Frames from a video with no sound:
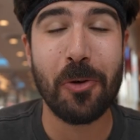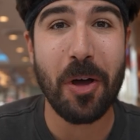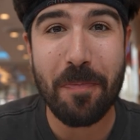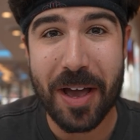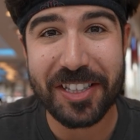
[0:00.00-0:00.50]

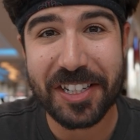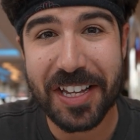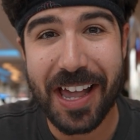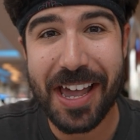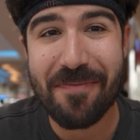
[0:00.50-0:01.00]
one bite of this
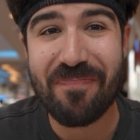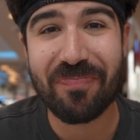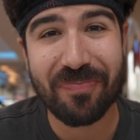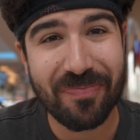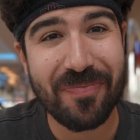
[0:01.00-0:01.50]
guy,
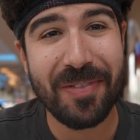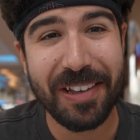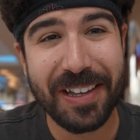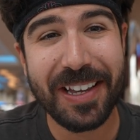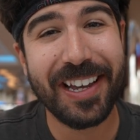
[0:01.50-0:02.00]

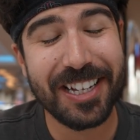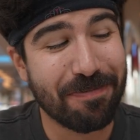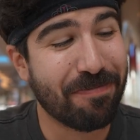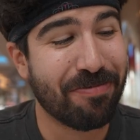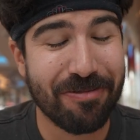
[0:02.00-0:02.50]
it's
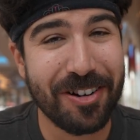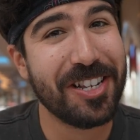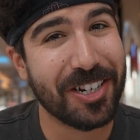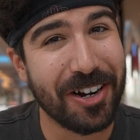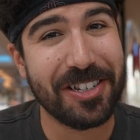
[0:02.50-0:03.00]
pretty
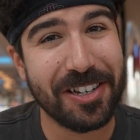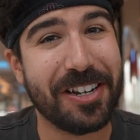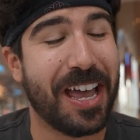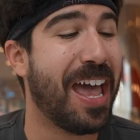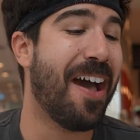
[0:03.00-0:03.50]
darn good,
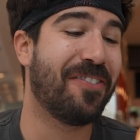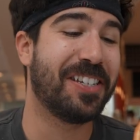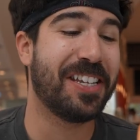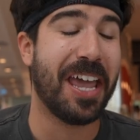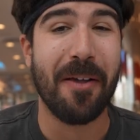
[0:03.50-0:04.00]
I have to
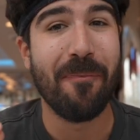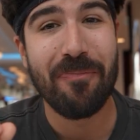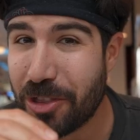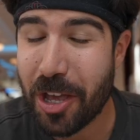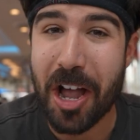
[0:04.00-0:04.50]
say.
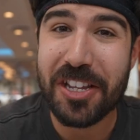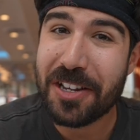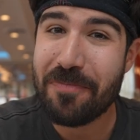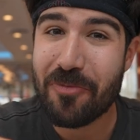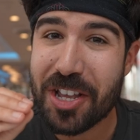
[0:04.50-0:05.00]
The
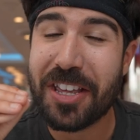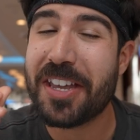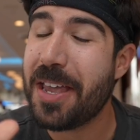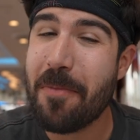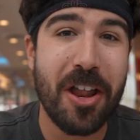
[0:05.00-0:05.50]
onion ring that
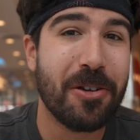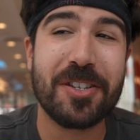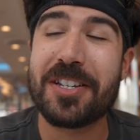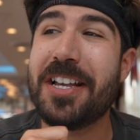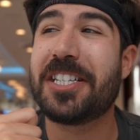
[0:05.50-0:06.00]
came on it
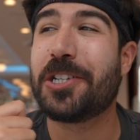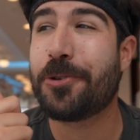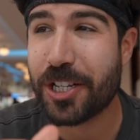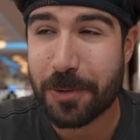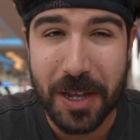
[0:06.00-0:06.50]
was nice and
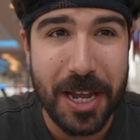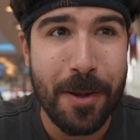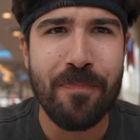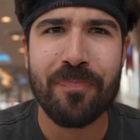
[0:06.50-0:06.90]
crispy.